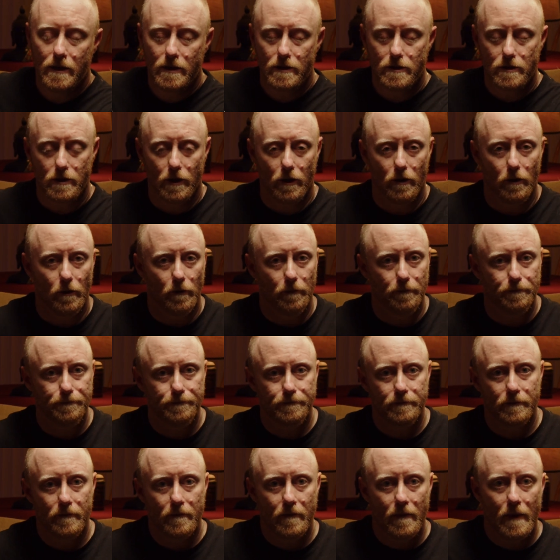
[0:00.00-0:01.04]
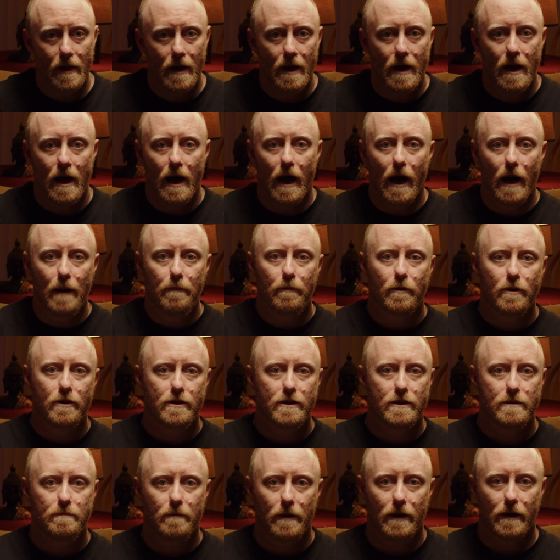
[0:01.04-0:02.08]
So I
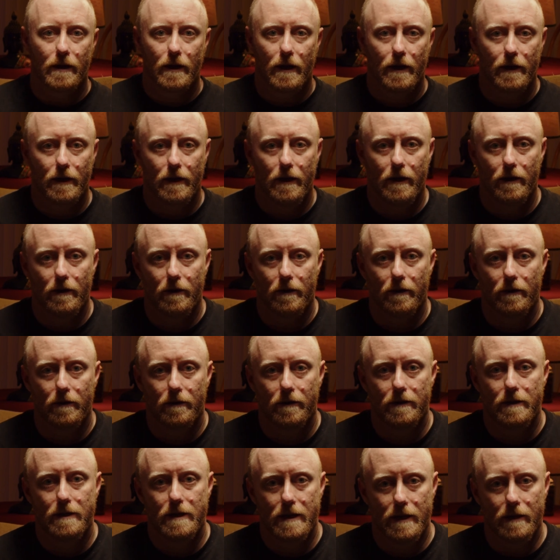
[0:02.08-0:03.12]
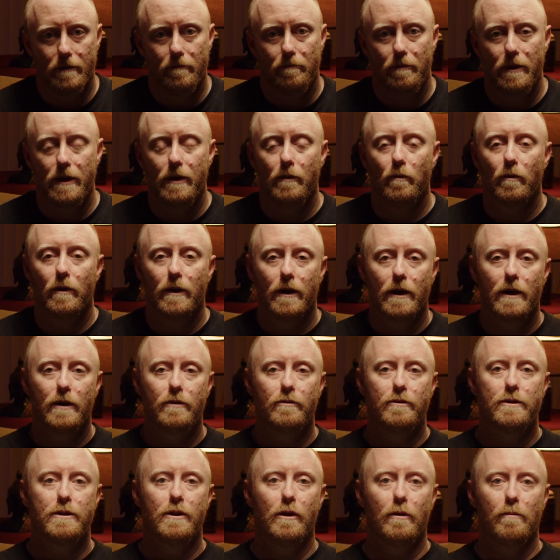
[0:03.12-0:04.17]
purchased my Glide Gear TMP
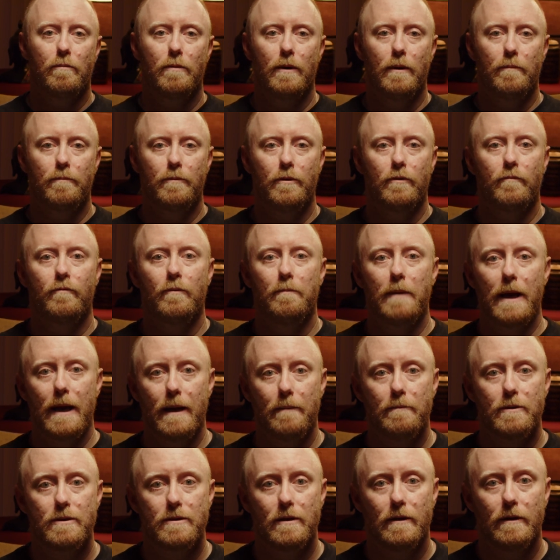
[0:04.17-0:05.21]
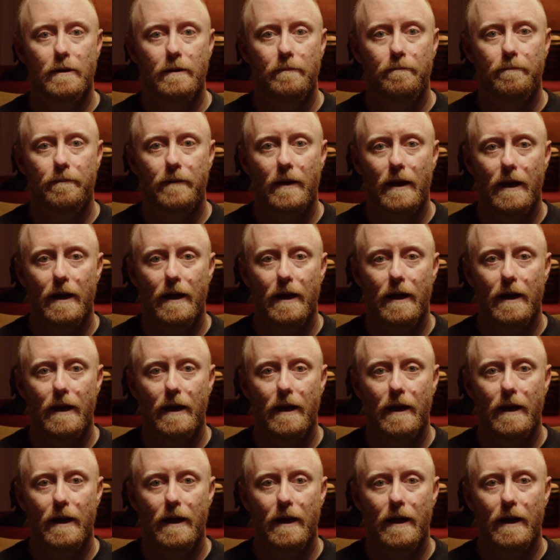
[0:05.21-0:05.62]
100 teleprompter from Amazon.